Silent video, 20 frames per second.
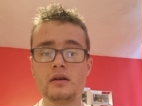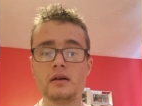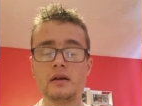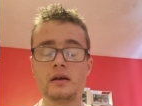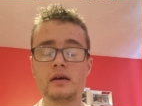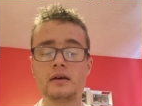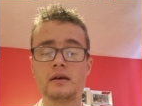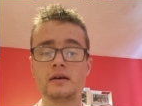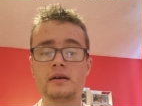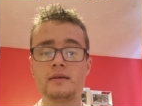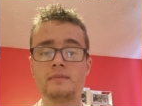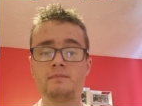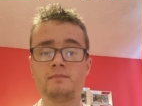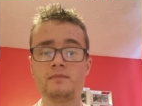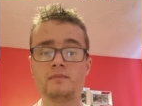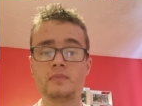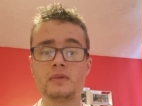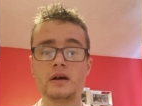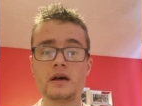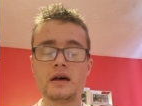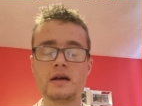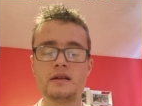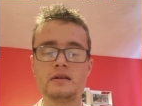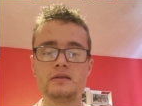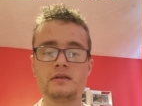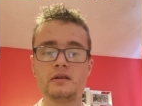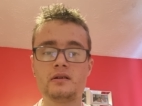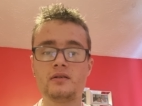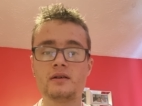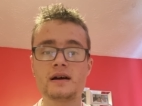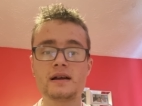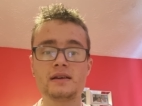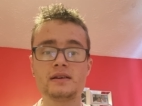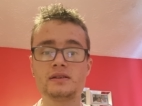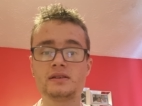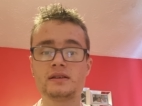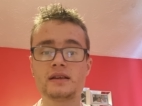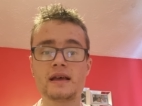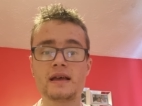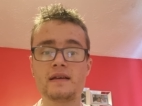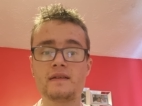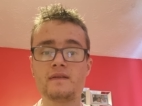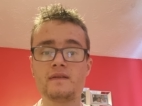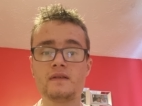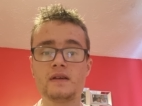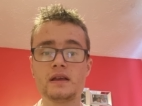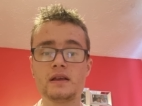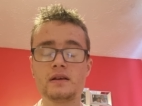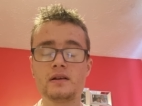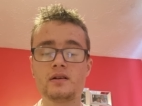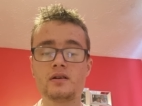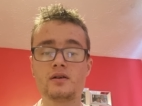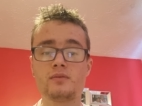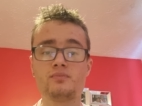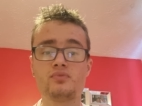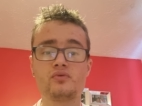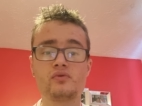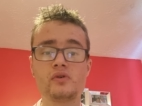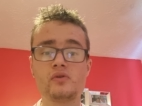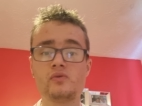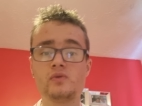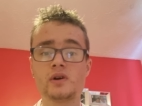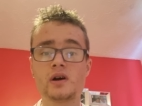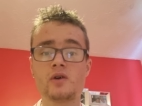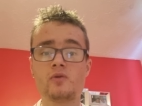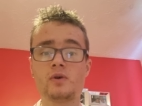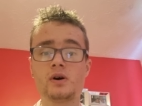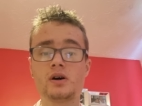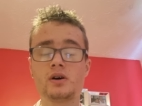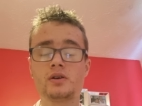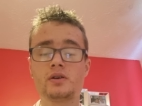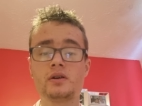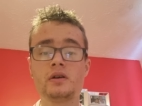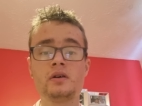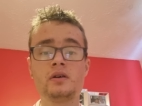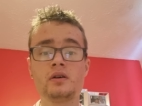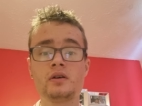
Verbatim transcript: um, and like you say, got Bruno on